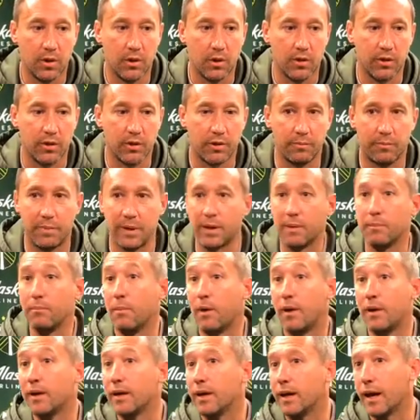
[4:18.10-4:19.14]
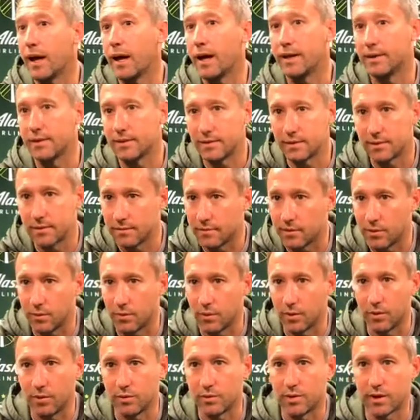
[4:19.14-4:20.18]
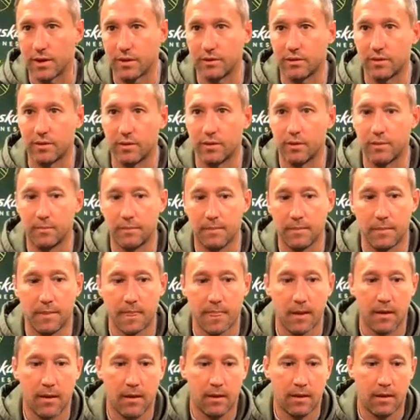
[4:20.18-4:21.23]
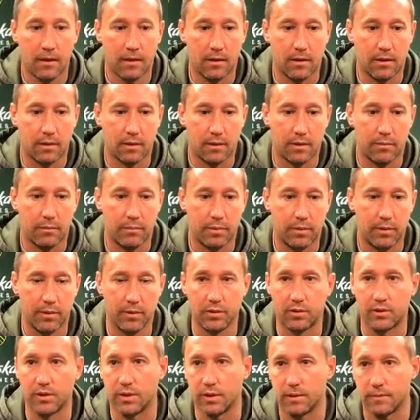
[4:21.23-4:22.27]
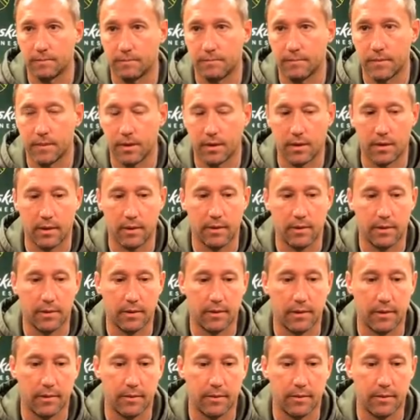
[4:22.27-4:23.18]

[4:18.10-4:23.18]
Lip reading: Your big money guys, if you want to use that term, producing. And,